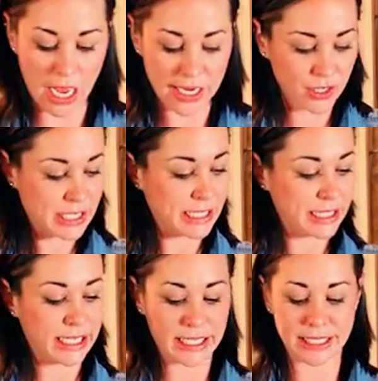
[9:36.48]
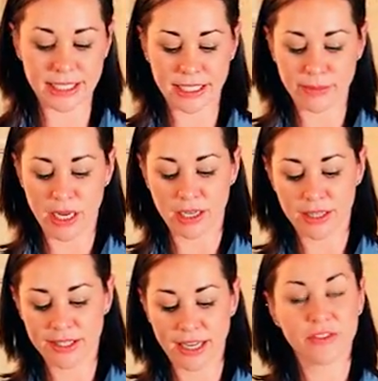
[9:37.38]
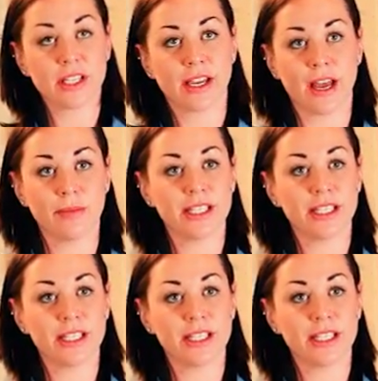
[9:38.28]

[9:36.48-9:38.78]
iron is leaking steam out of the safety cap,